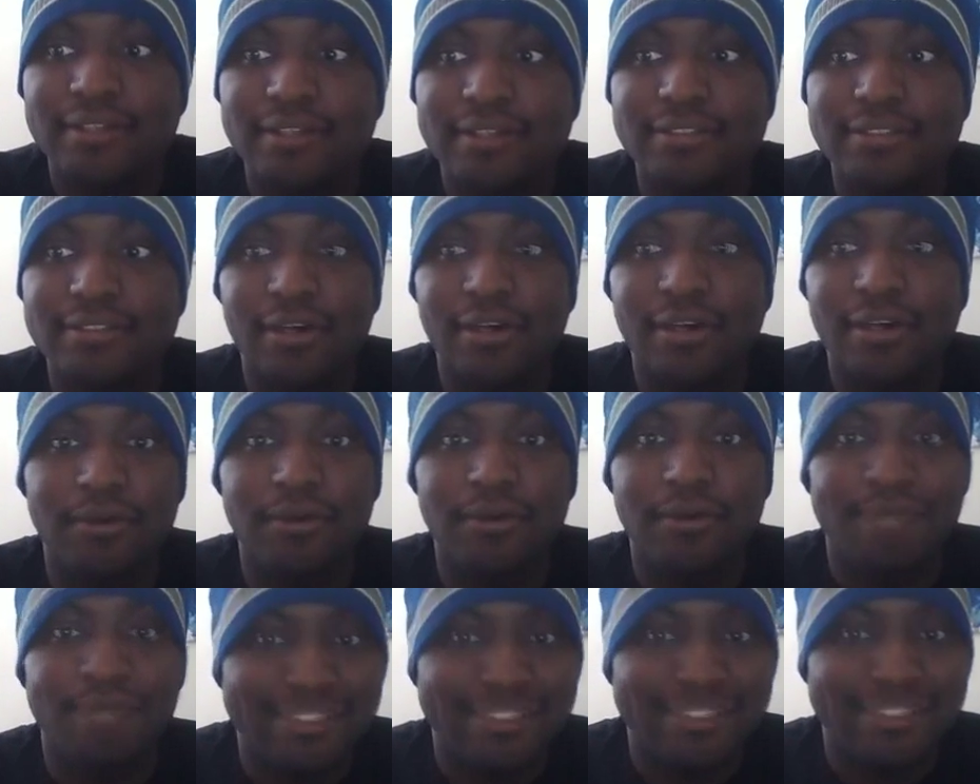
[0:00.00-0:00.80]

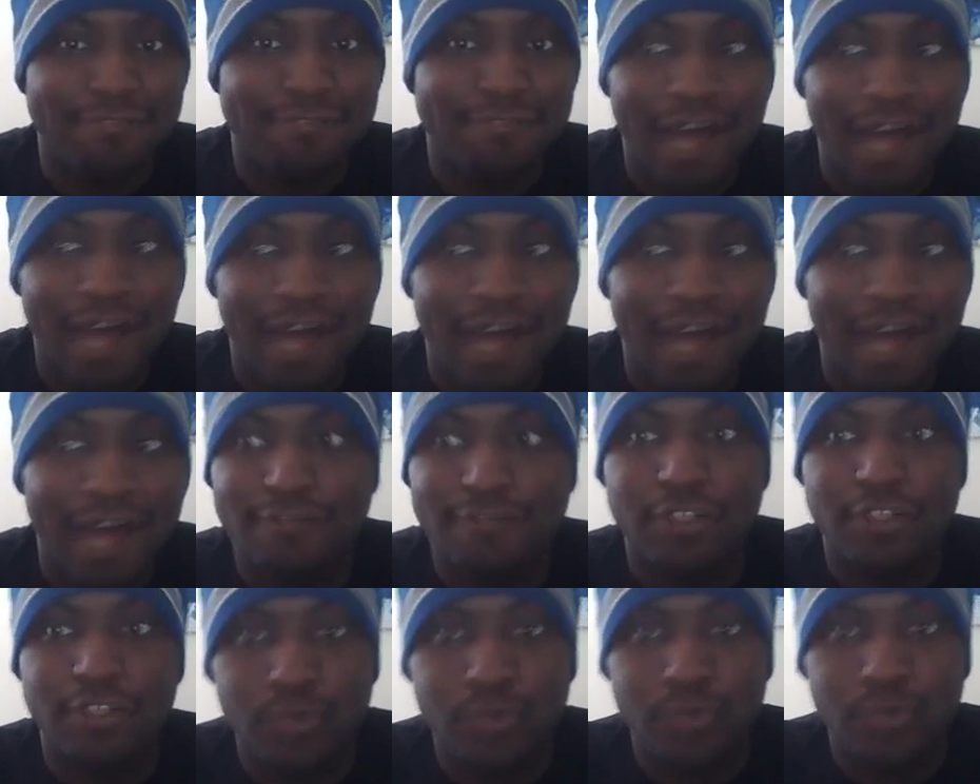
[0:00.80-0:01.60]
So best of 5,
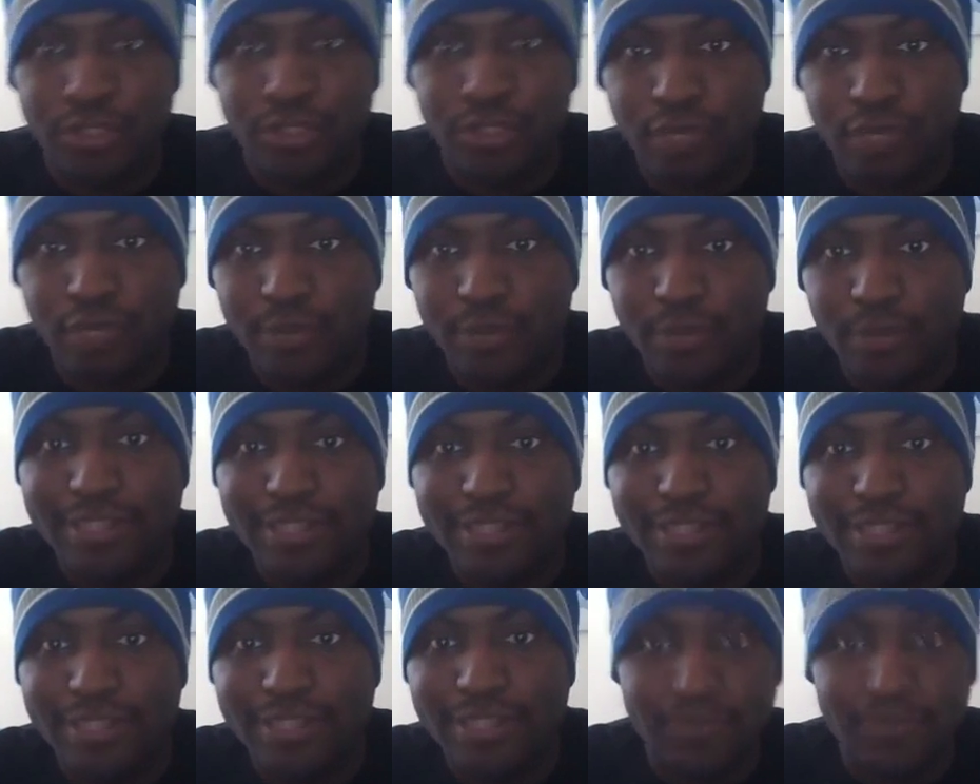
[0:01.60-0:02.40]
first one to 3
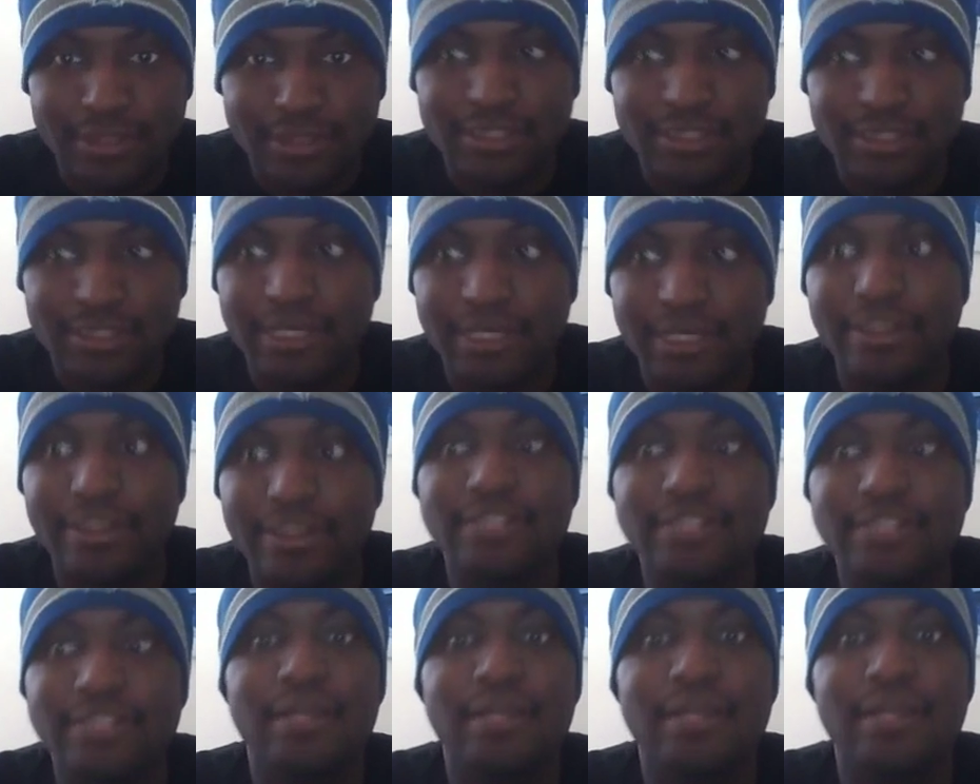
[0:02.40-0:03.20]
wins the
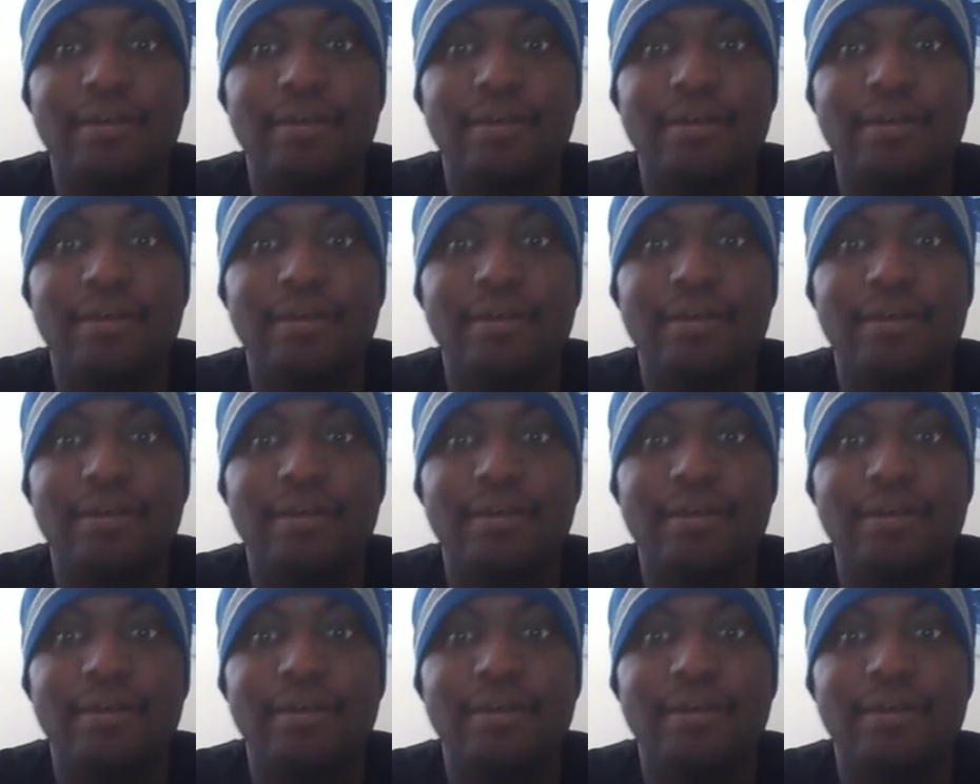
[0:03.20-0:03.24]
series.